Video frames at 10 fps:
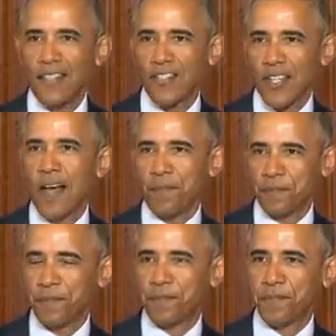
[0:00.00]
Islam.
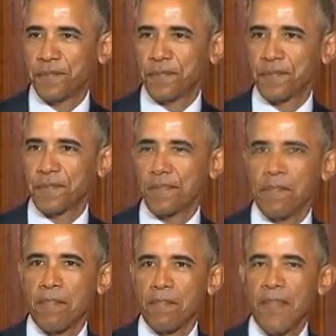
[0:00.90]

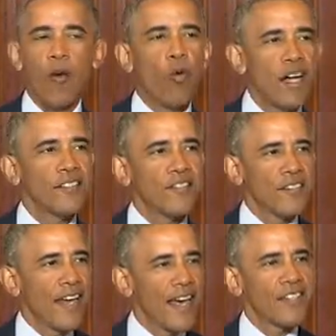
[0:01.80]
Not once
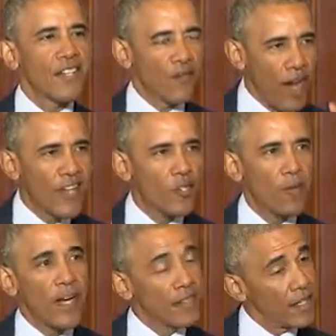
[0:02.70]
has an advisor of
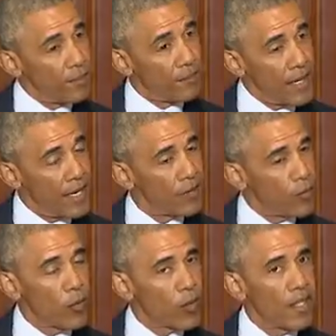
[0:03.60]
mine said, man, if
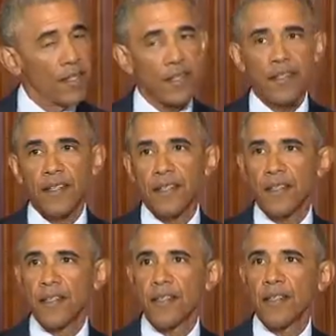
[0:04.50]
we really
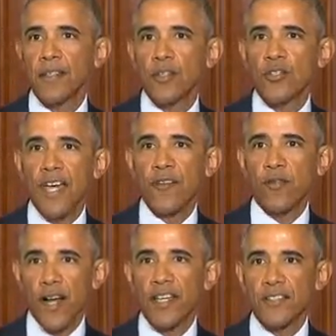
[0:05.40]
use
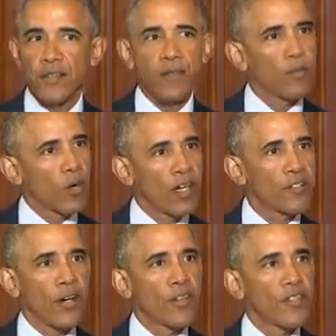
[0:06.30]
that phrase, we're going
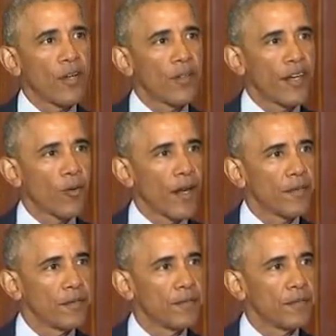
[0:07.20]
to turn this whole thing around.
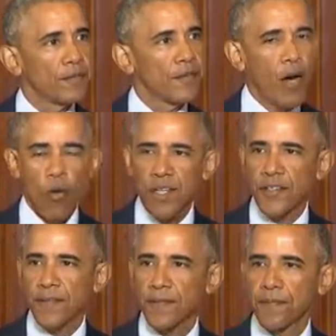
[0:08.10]
Not
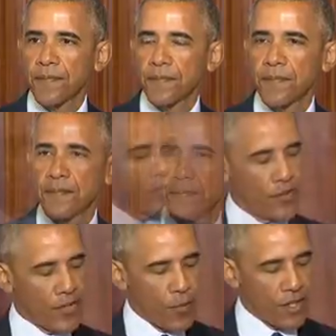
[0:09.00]
once. So
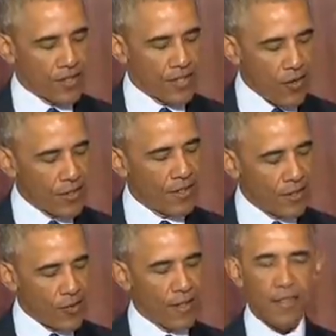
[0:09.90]
if someone seriously
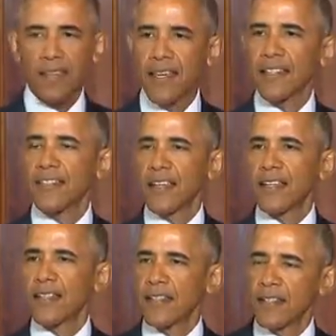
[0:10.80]
thinks
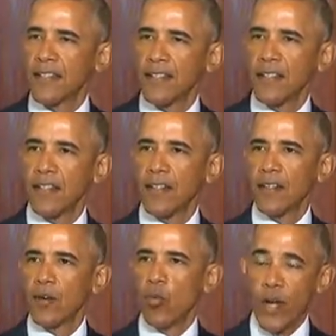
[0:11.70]
that
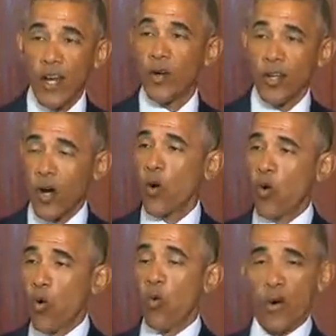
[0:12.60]
we don't know
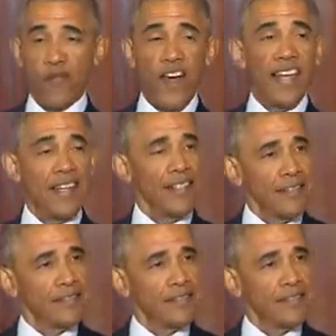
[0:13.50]
who we're fighting,